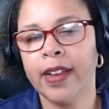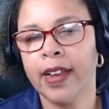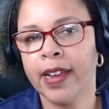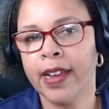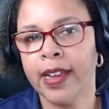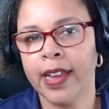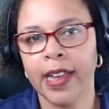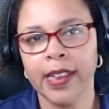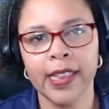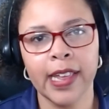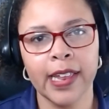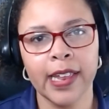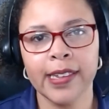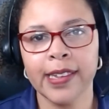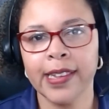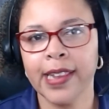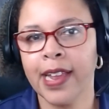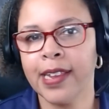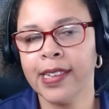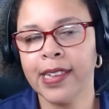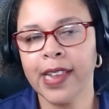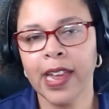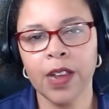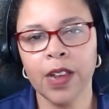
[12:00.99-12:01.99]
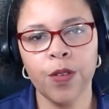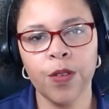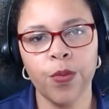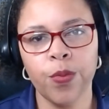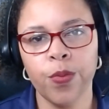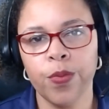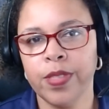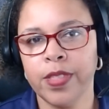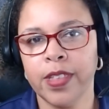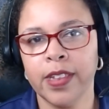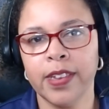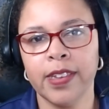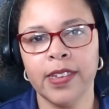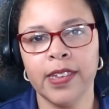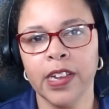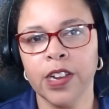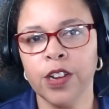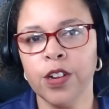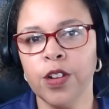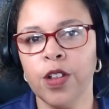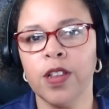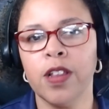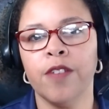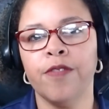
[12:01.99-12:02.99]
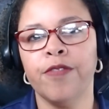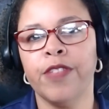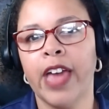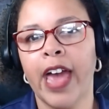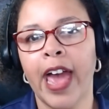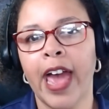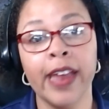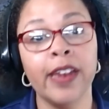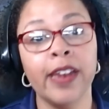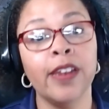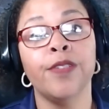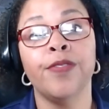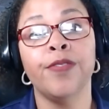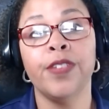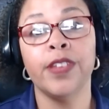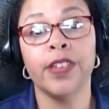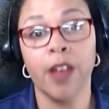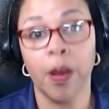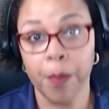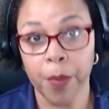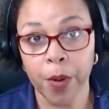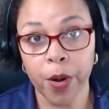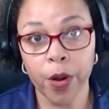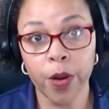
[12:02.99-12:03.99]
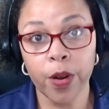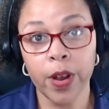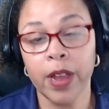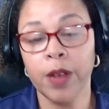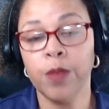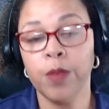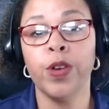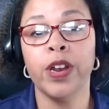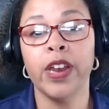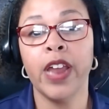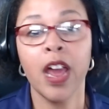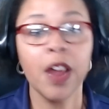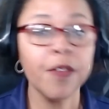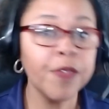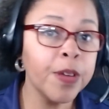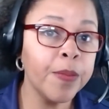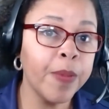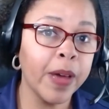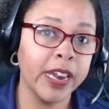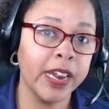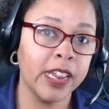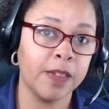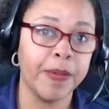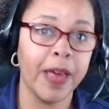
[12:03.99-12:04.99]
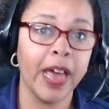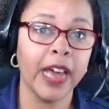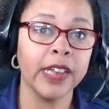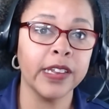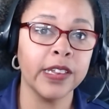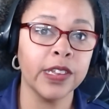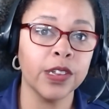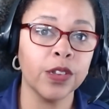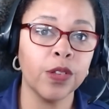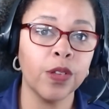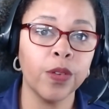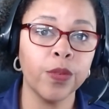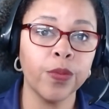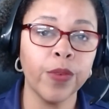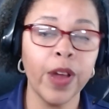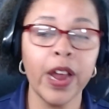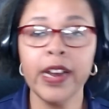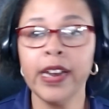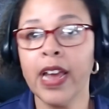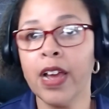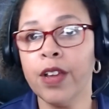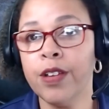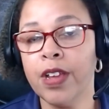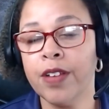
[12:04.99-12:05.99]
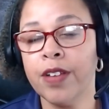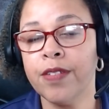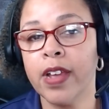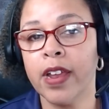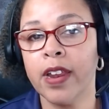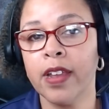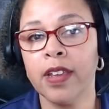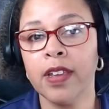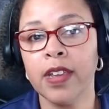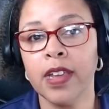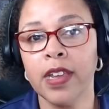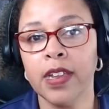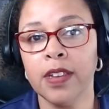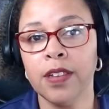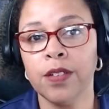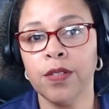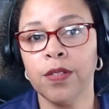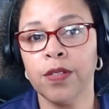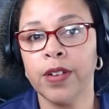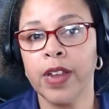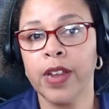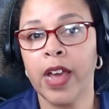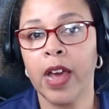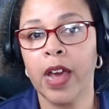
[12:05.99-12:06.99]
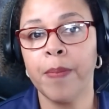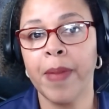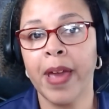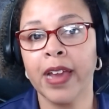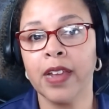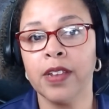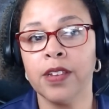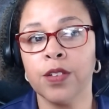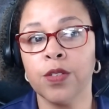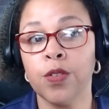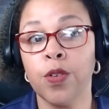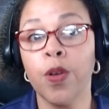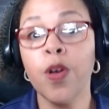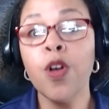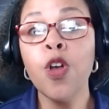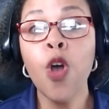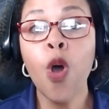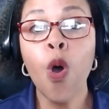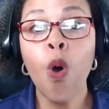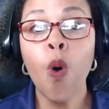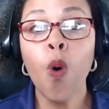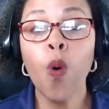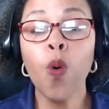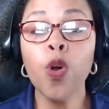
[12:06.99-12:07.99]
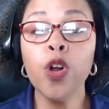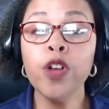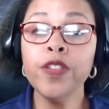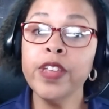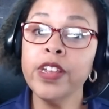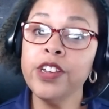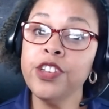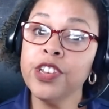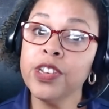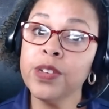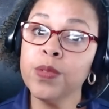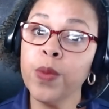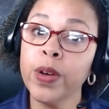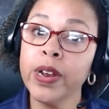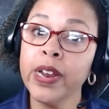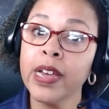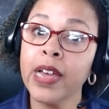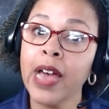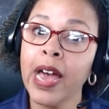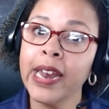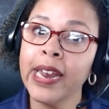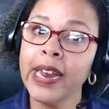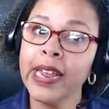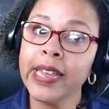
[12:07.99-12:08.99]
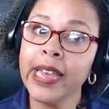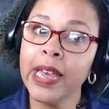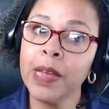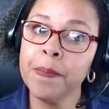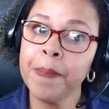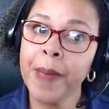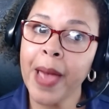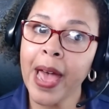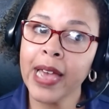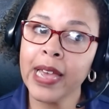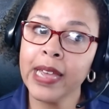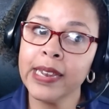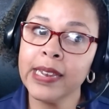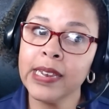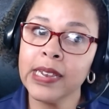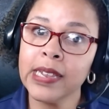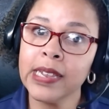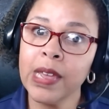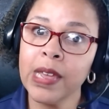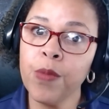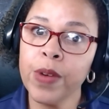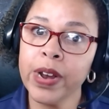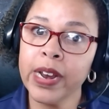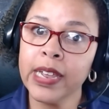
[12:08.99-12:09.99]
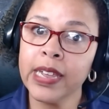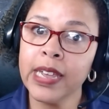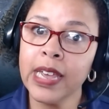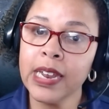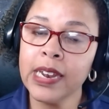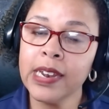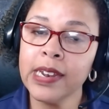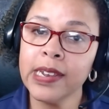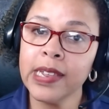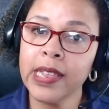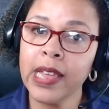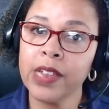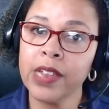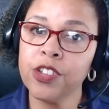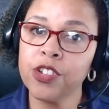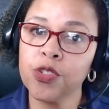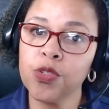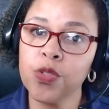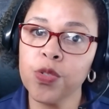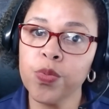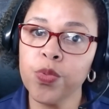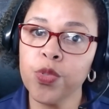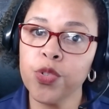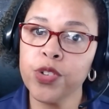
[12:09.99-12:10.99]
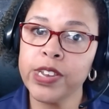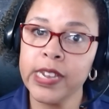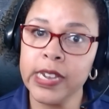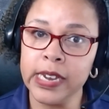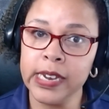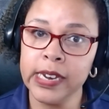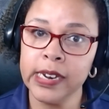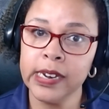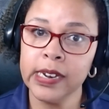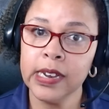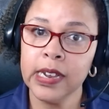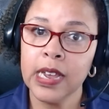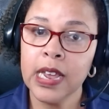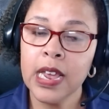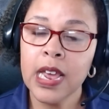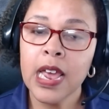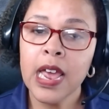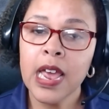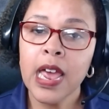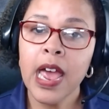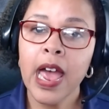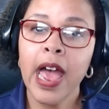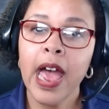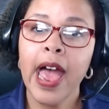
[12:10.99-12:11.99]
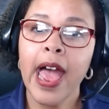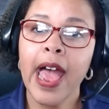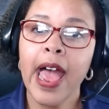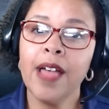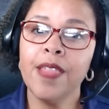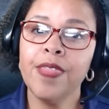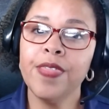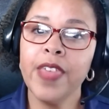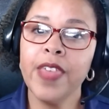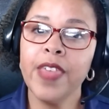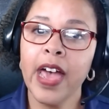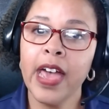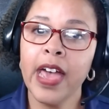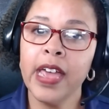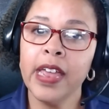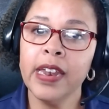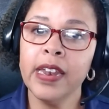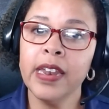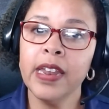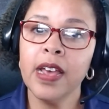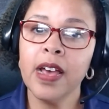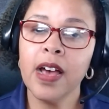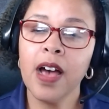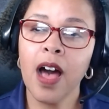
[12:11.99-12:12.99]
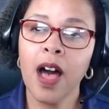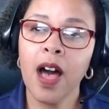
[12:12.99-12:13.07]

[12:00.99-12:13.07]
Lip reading: again, that's like the signal of the end of summer and when everybody's back in school. Right now, you have a lot of kids who are not back in school, or they just want to kind of get back and they want to get into that school routine. And then